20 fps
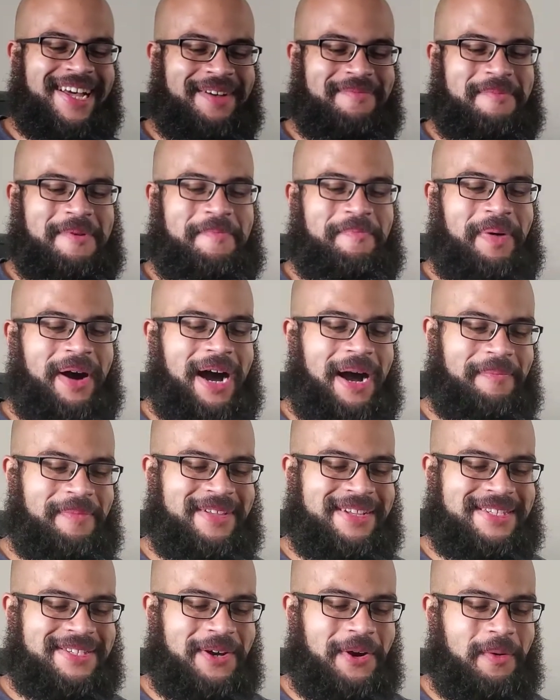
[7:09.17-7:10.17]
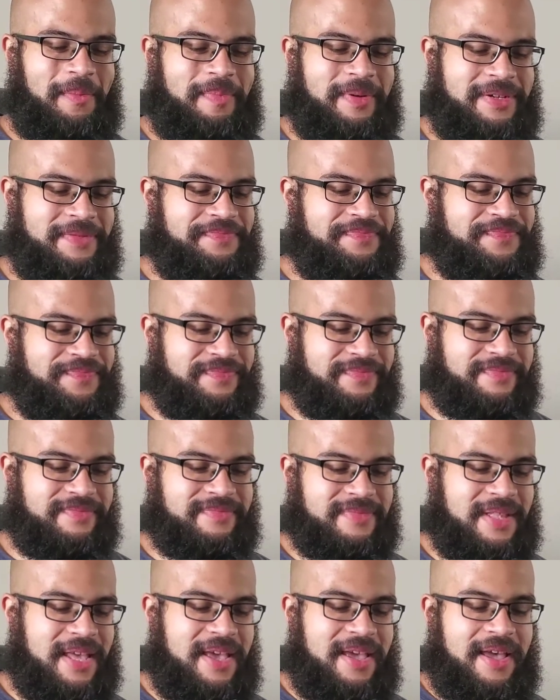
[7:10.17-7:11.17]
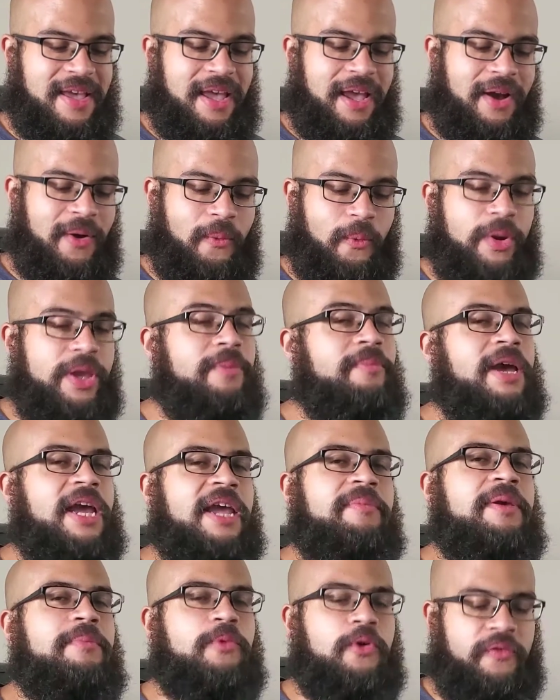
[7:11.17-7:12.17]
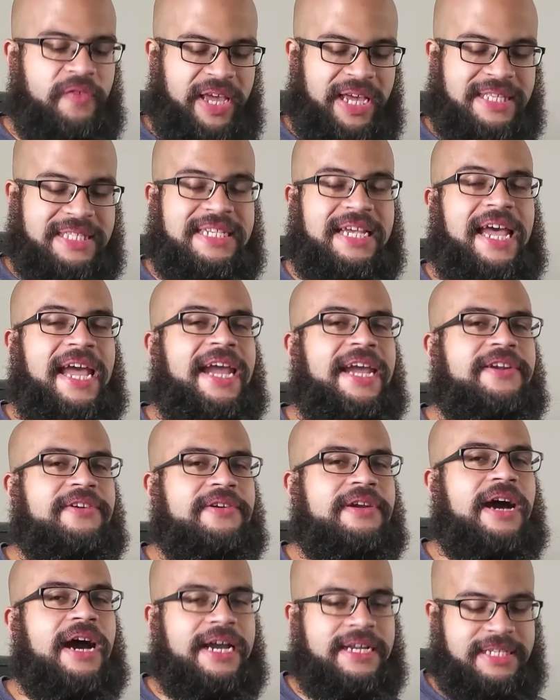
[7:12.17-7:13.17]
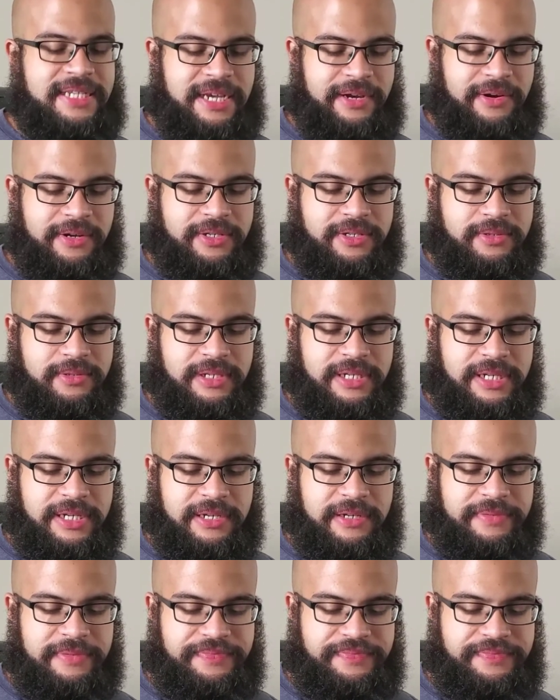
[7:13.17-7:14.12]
We pop this open. We may be moving into 8 or 9 territory here.